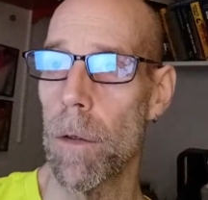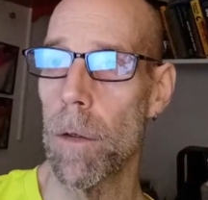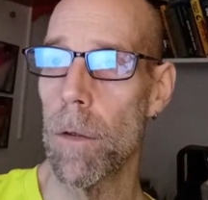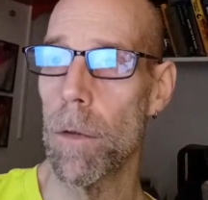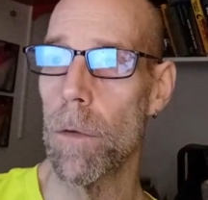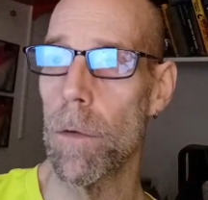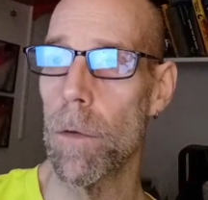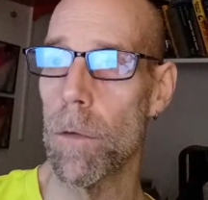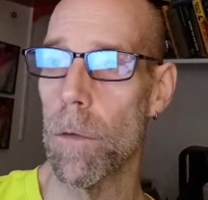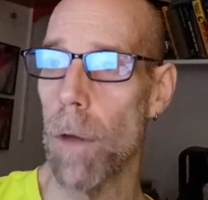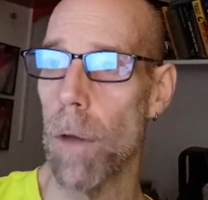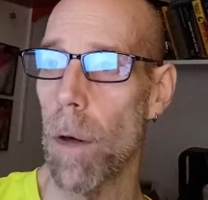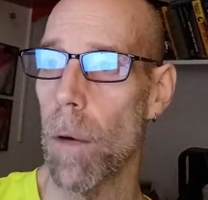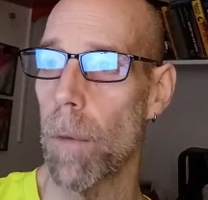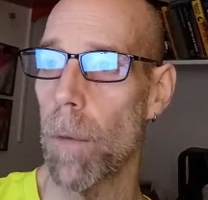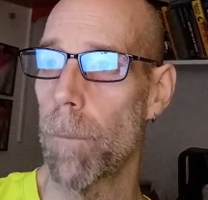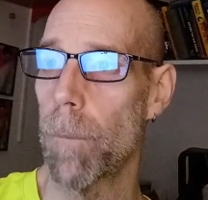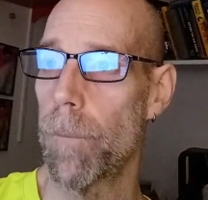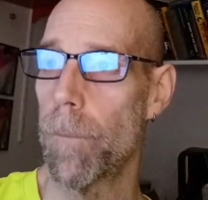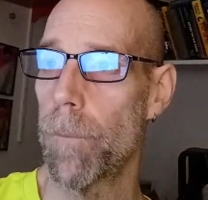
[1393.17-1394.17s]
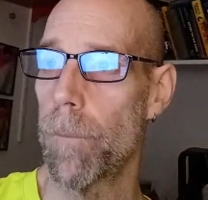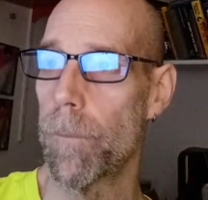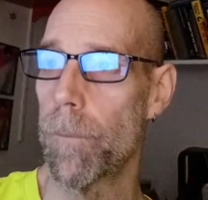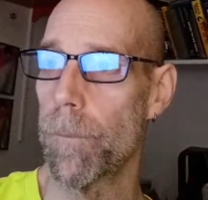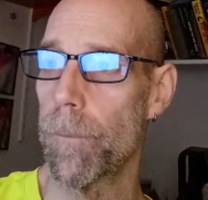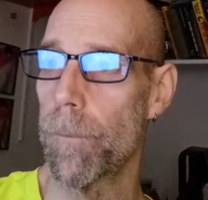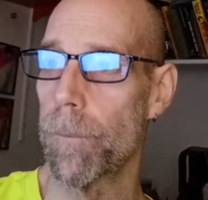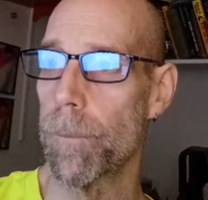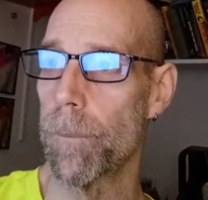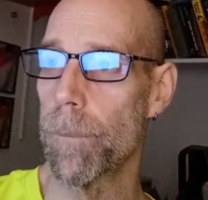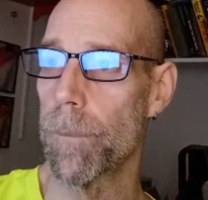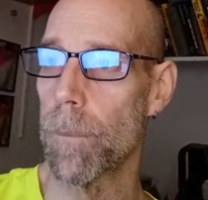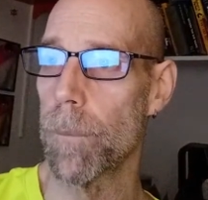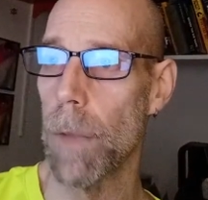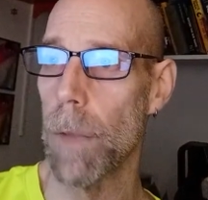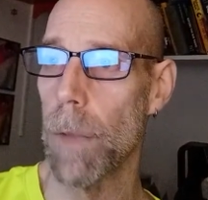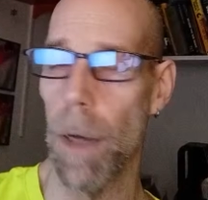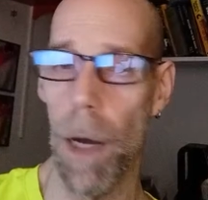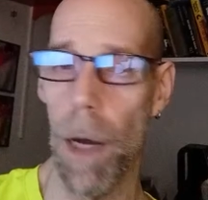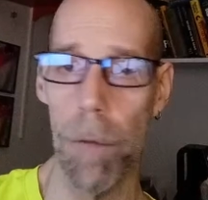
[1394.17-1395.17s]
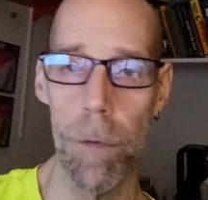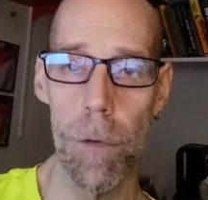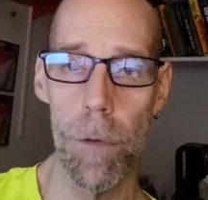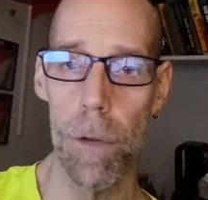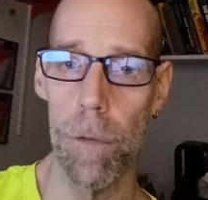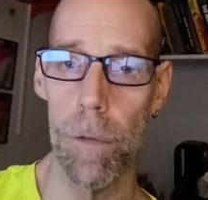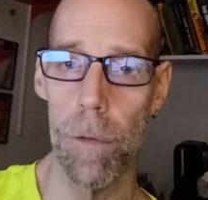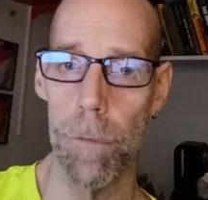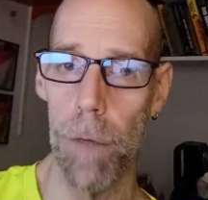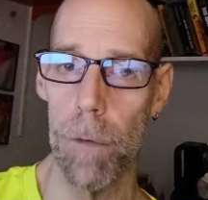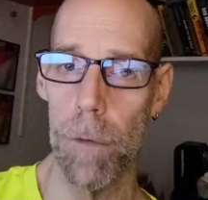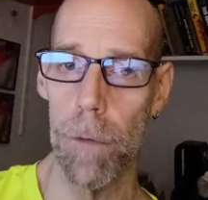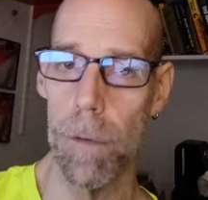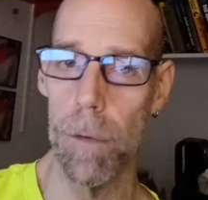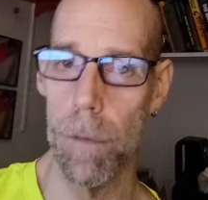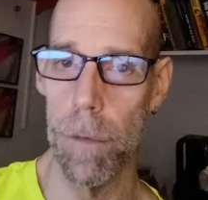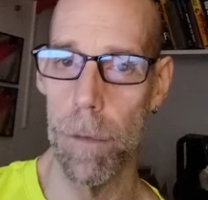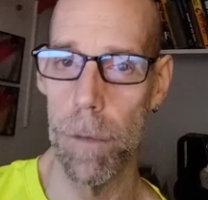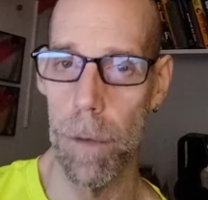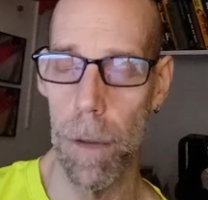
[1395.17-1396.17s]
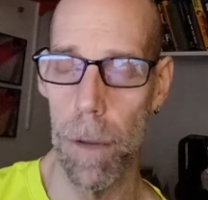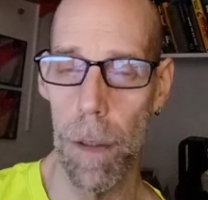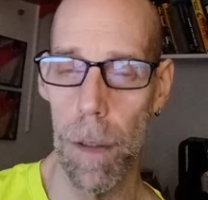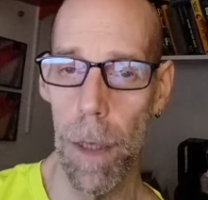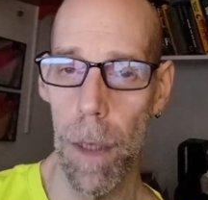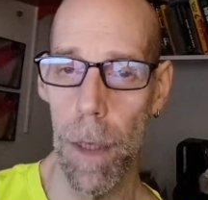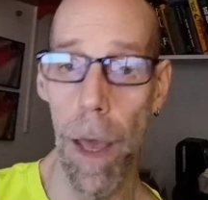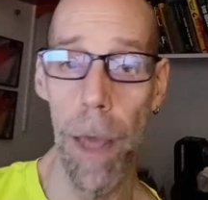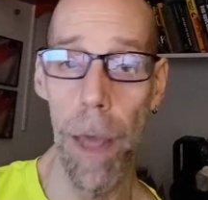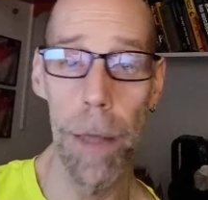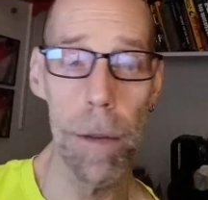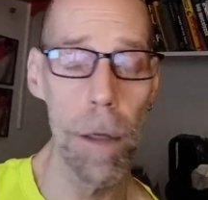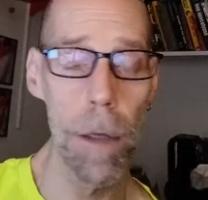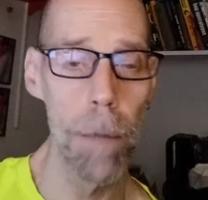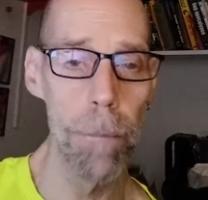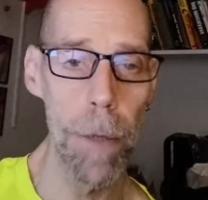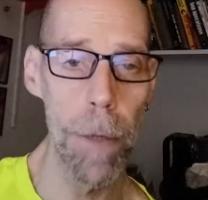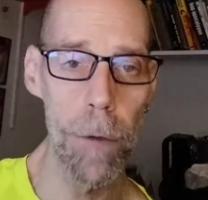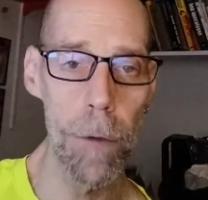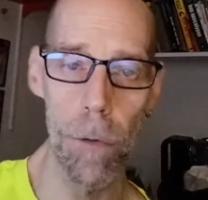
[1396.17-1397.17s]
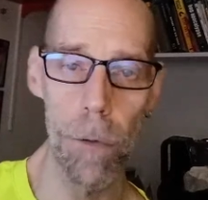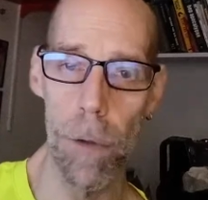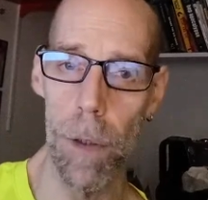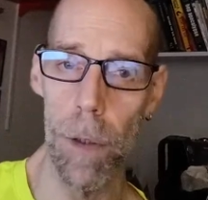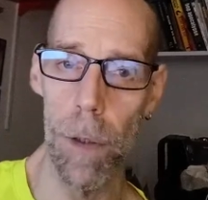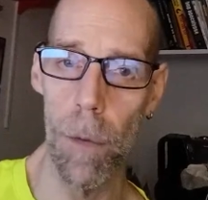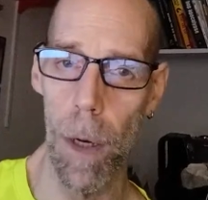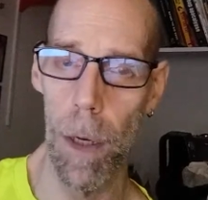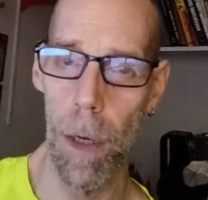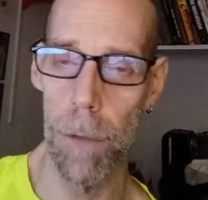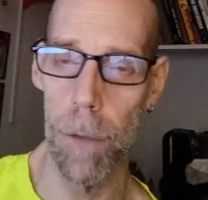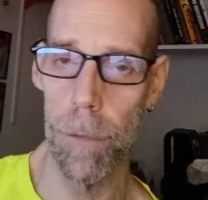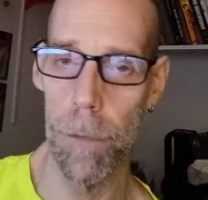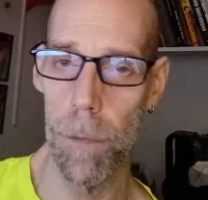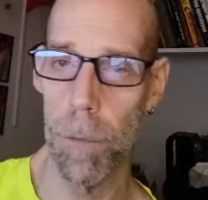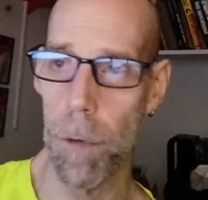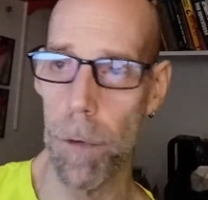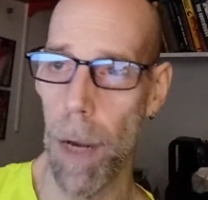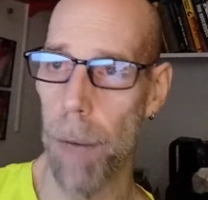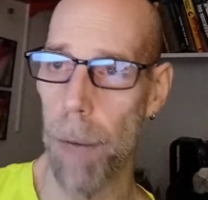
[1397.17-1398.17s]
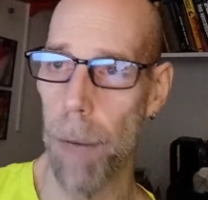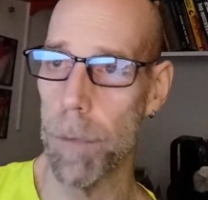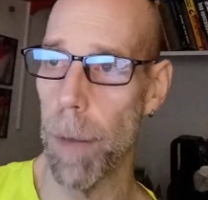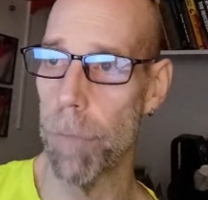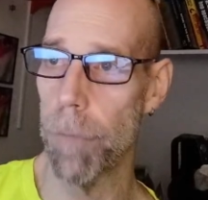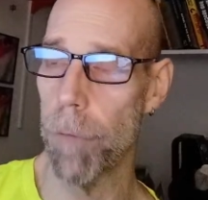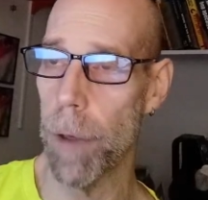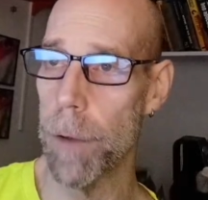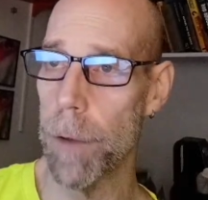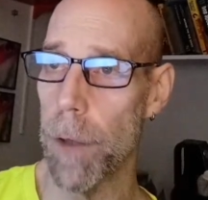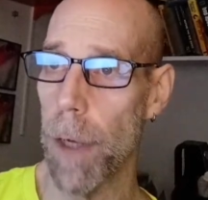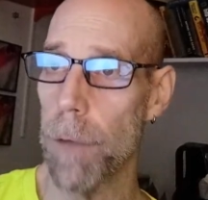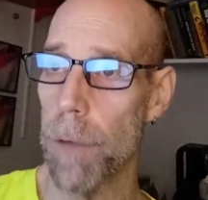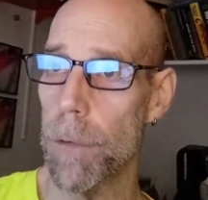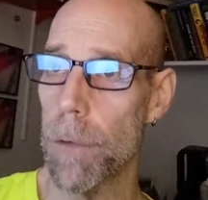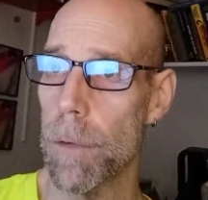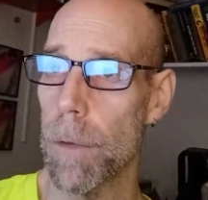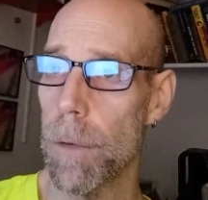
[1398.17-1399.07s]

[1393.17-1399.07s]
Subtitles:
So, I'll return the favor. Hey, make sure you subscribe to my friend Jace.